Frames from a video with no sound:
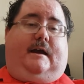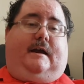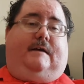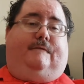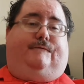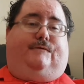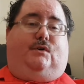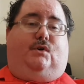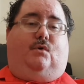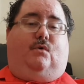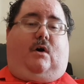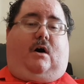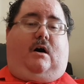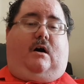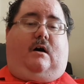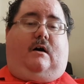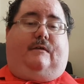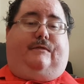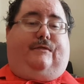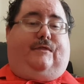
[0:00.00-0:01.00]
if you
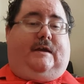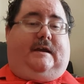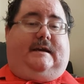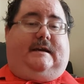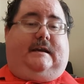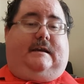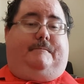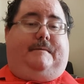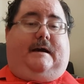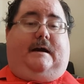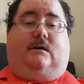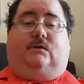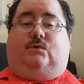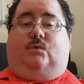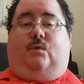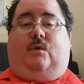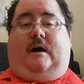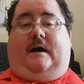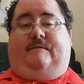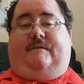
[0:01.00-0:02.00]
are thinking about
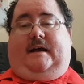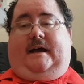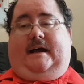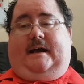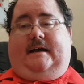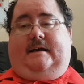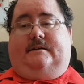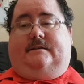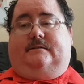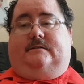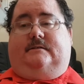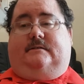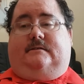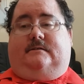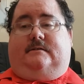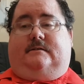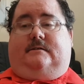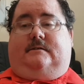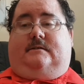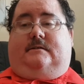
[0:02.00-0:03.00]
or have had
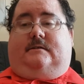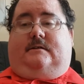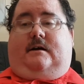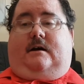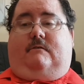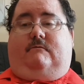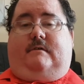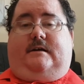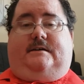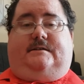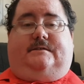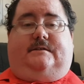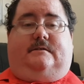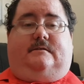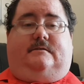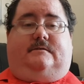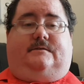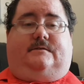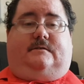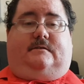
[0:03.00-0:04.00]
a
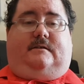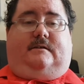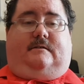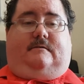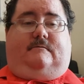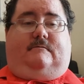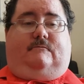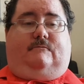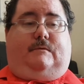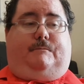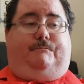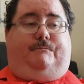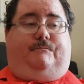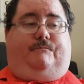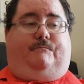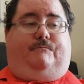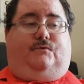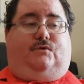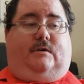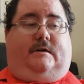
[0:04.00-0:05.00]
recent
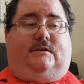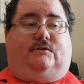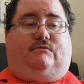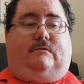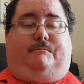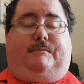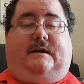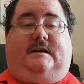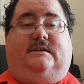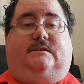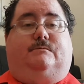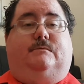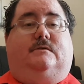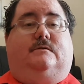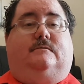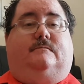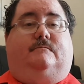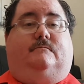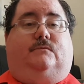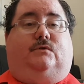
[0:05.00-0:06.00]
joint
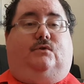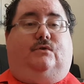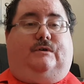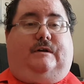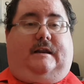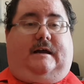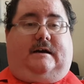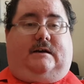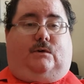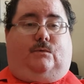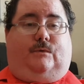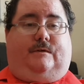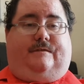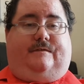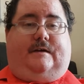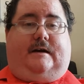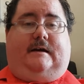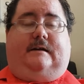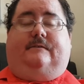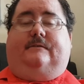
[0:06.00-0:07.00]
replacement, good luck with
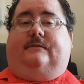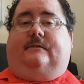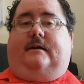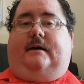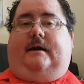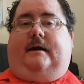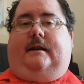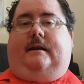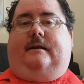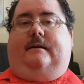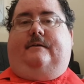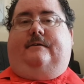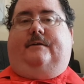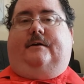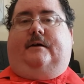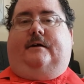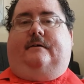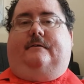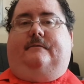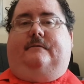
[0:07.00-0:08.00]
that.
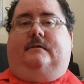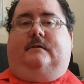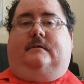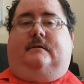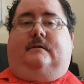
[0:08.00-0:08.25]
And